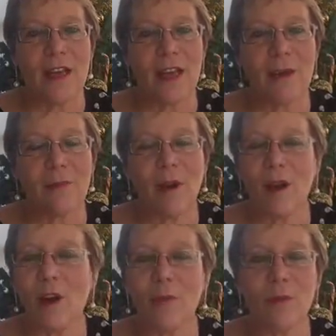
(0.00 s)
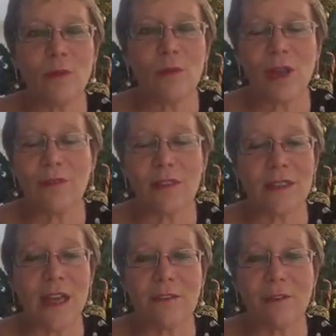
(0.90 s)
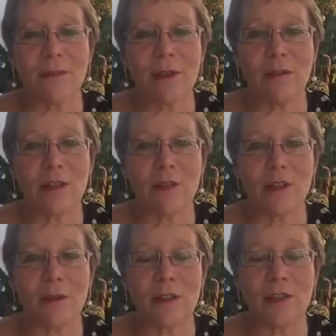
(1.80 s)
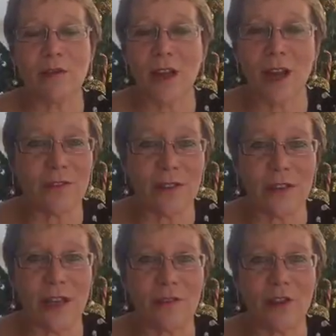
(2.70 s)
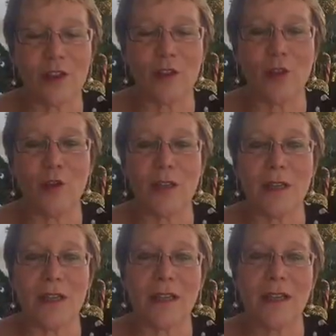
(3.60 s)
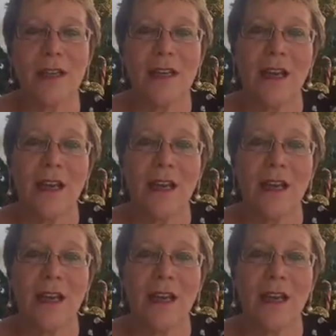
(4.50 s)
I hope you all have a safe and Merry Christmas. Look after yourselves in the new year.